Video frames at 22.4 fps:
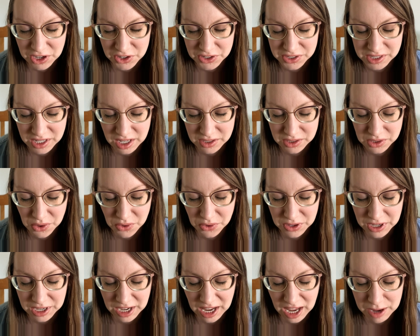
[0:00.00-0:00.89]
Your Son's
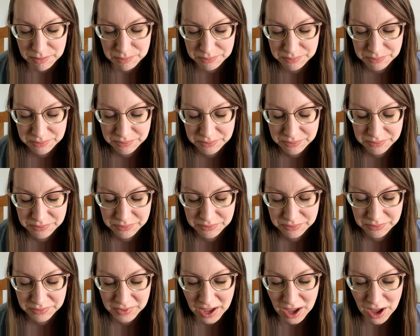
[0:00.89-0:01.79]
holy name.
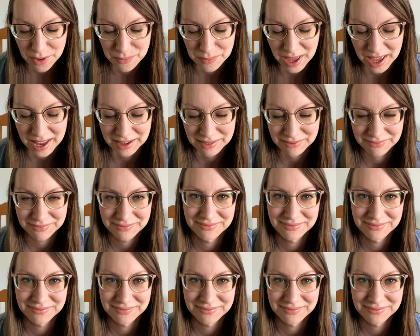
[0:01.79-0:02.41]
Amen.